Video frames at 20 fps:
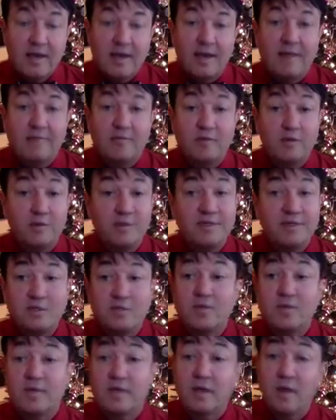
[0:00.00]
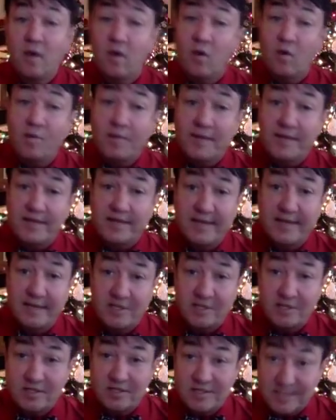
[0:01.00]
I'm going to be doing a whole
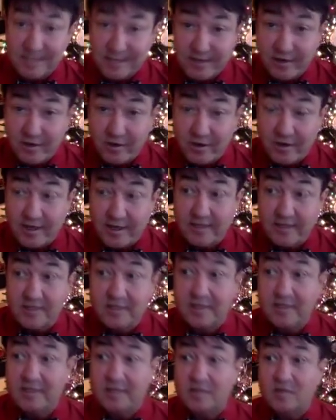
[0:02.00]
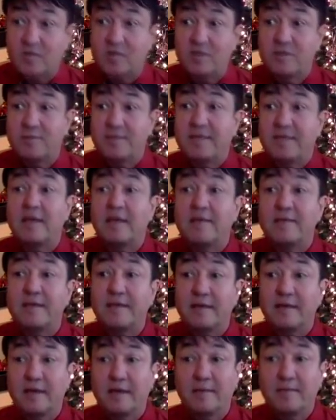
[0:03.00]
meditation series that is going to be
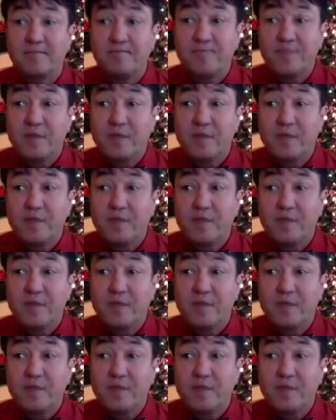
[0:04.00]
coming up